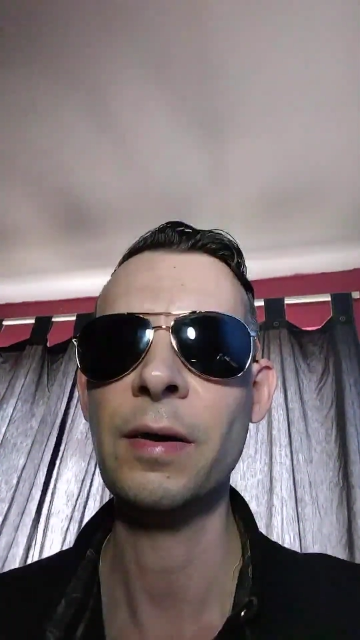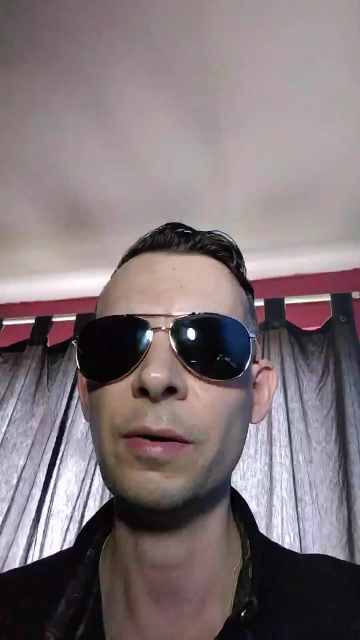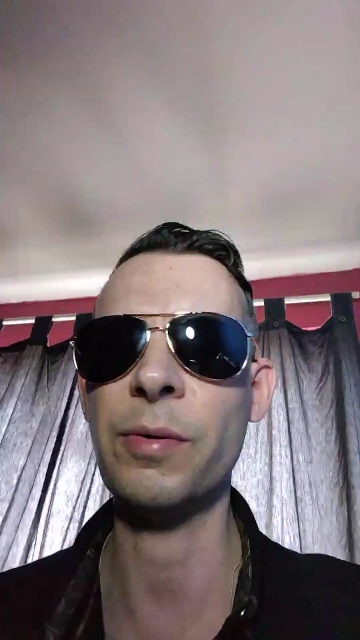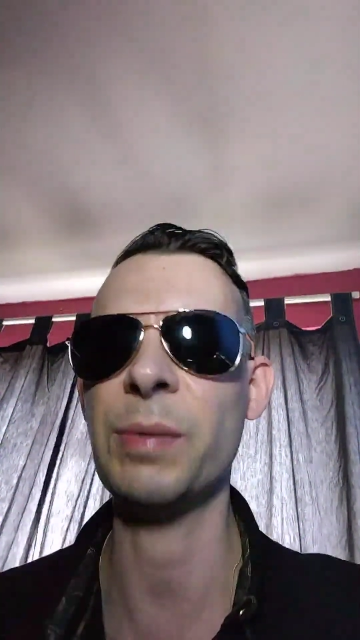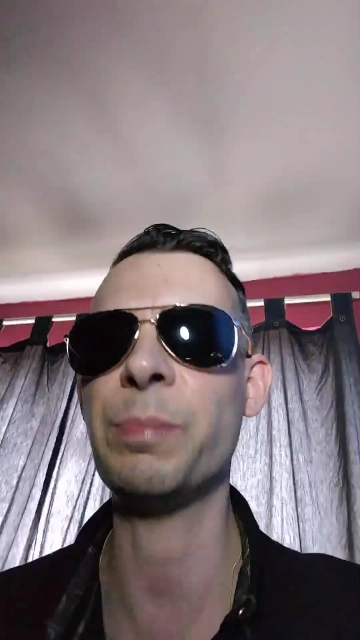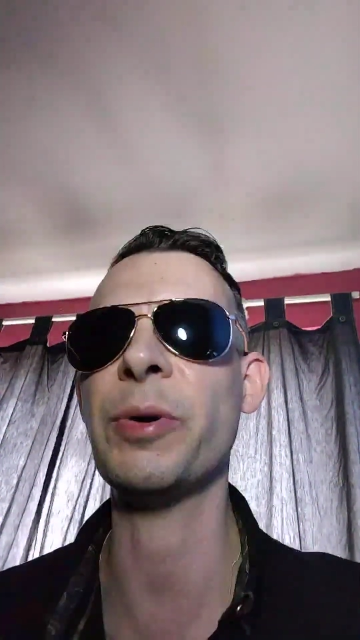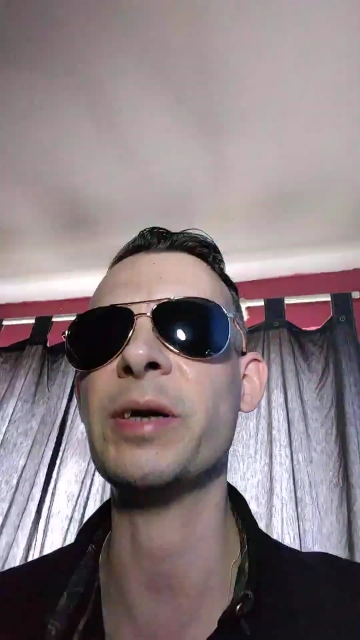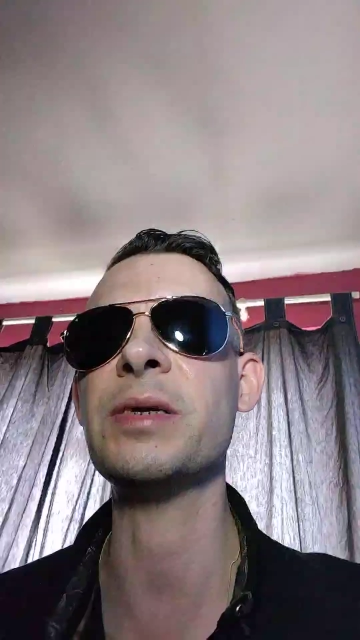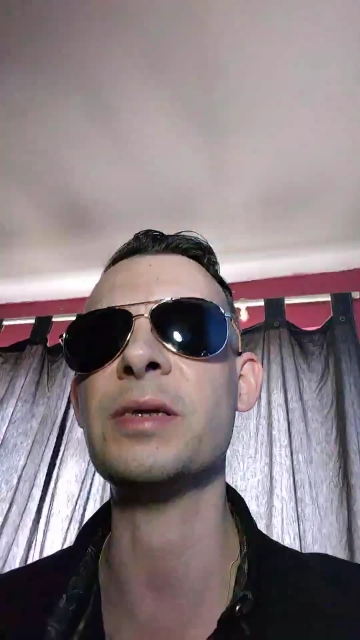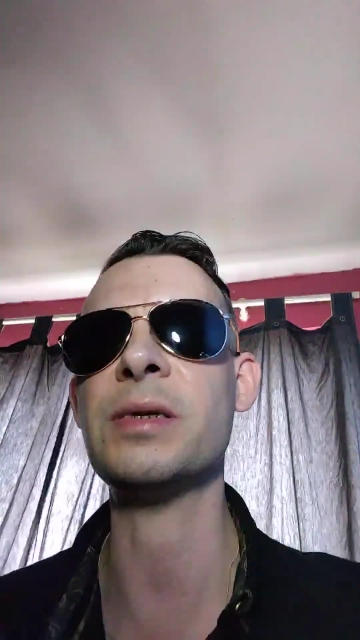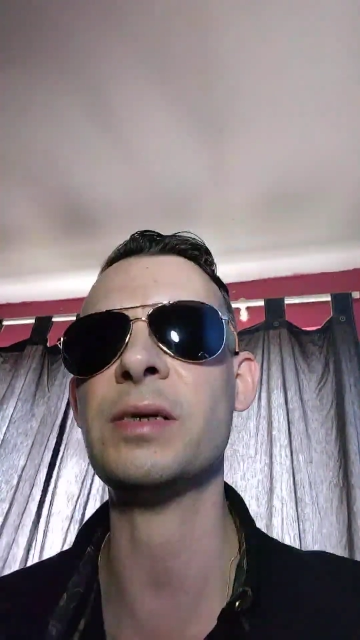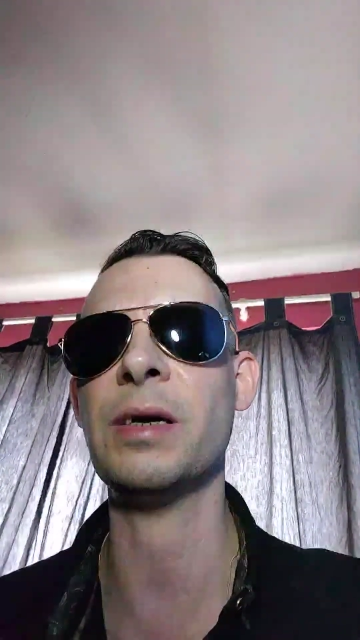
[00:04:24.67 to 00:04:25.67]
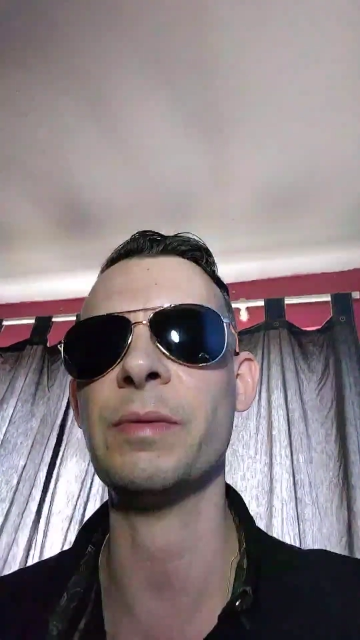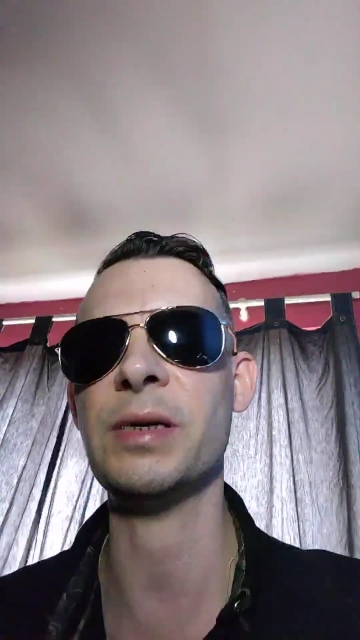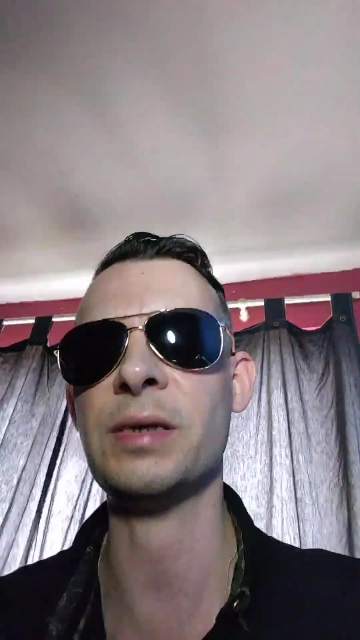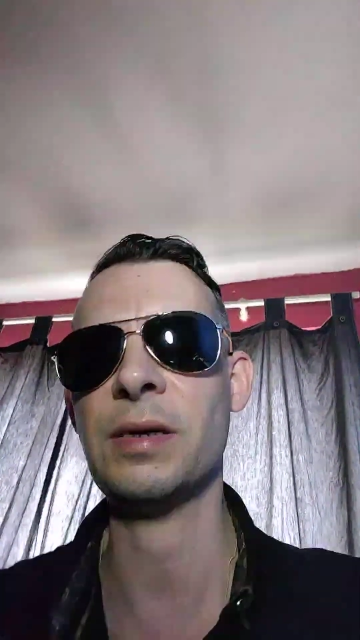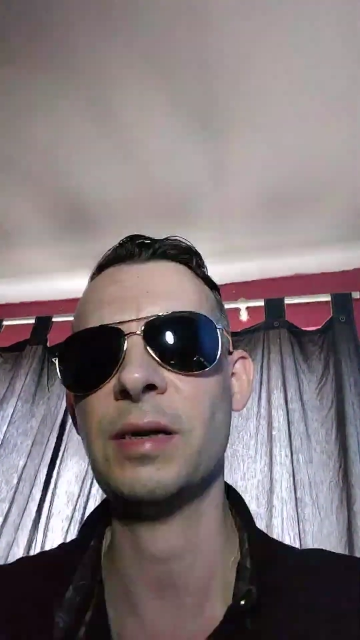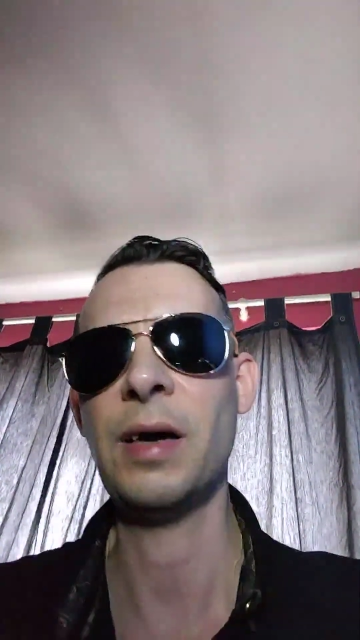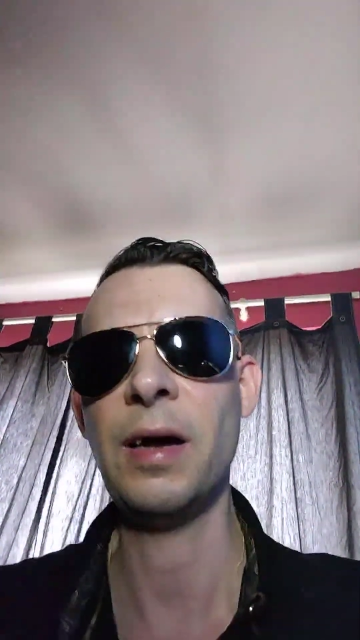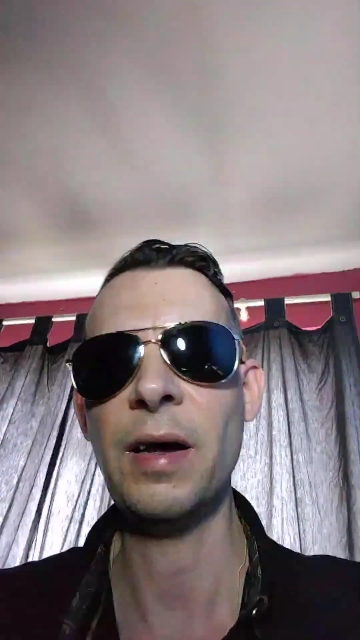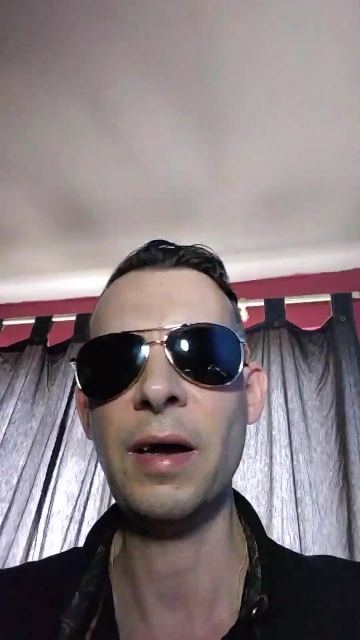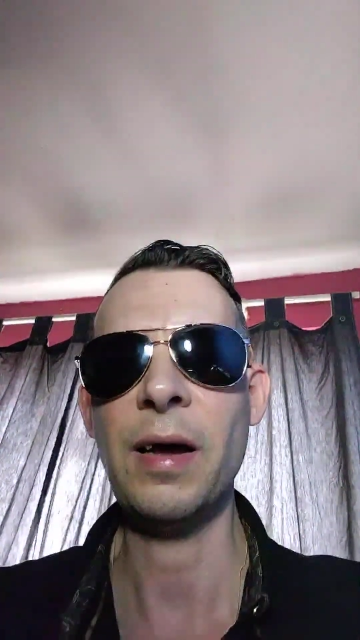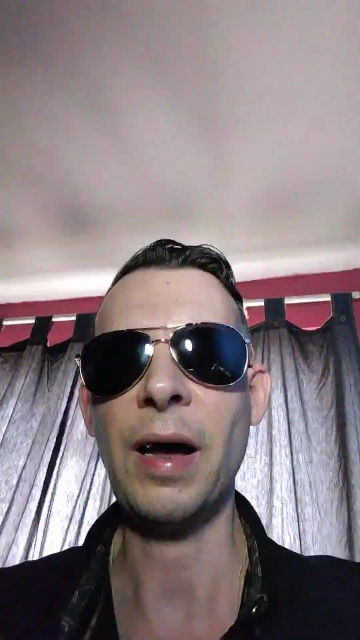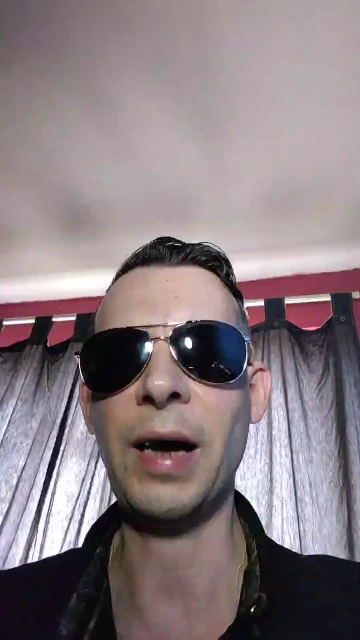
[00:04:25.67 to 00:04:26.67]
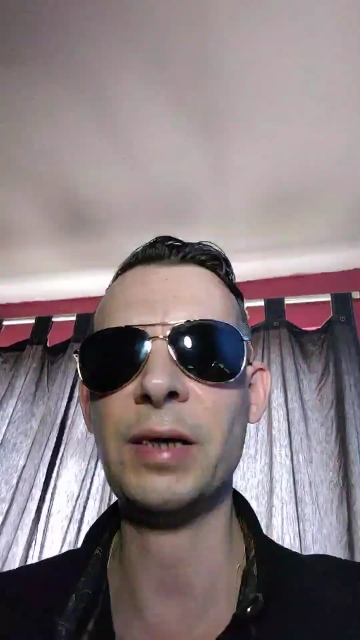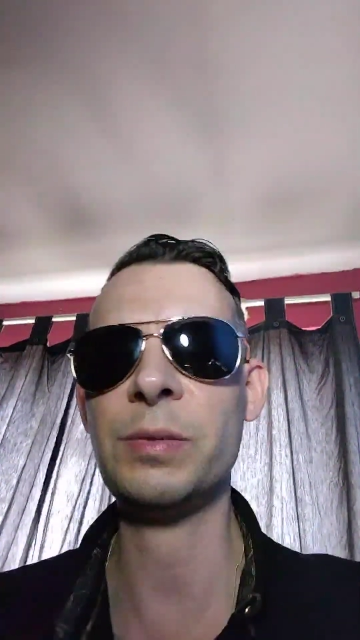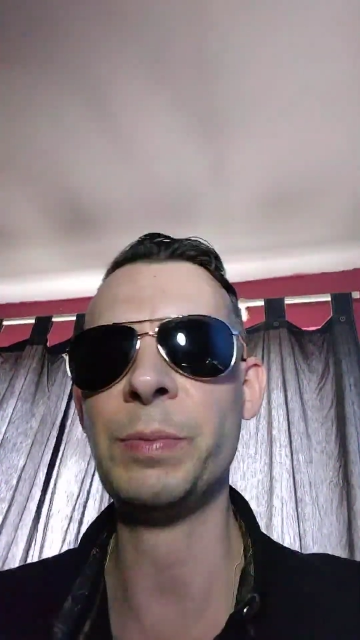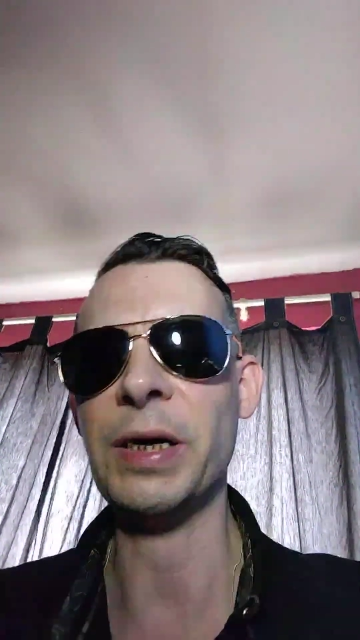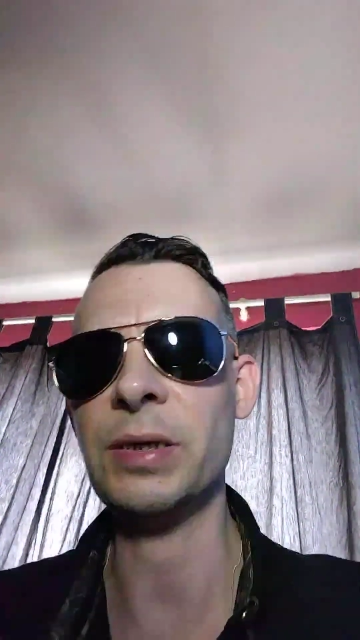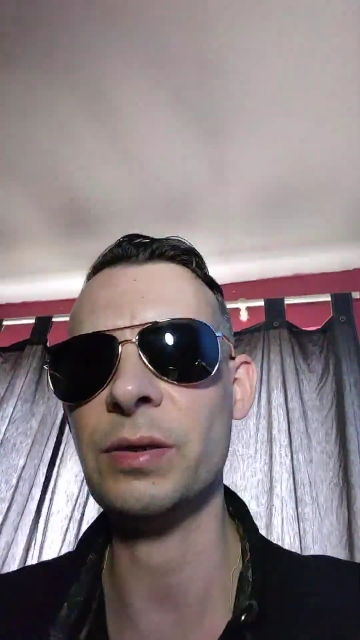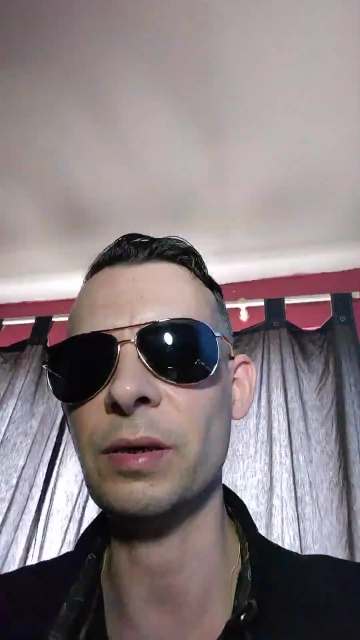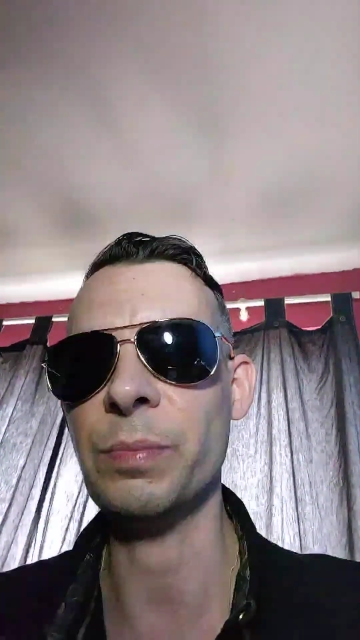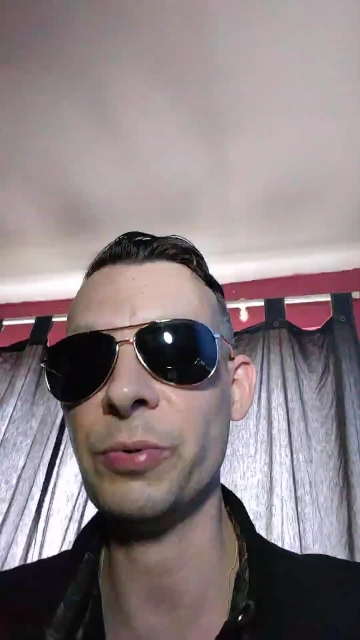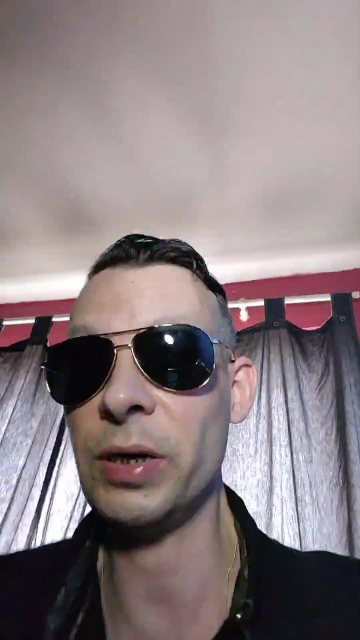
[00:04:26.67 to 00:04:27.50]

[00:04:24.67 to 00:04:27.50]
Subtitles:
where he brings a serious aspect to it.